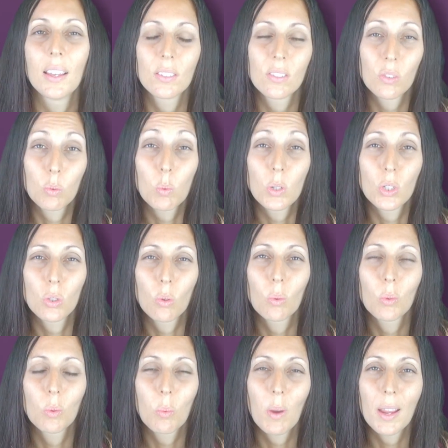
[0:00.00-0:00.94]
swish
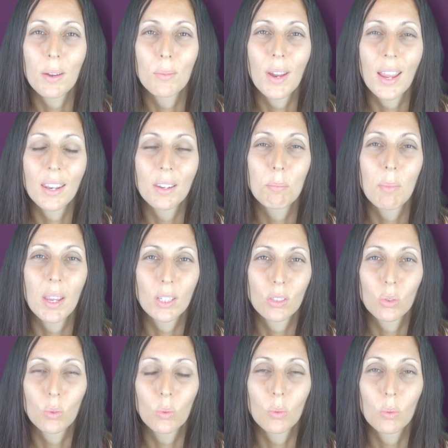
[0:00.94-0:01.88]
all the way around and make
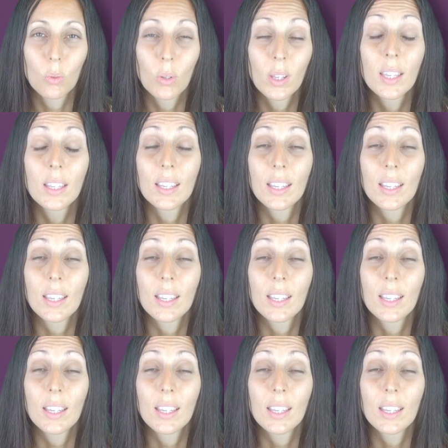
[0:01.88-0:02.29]
sure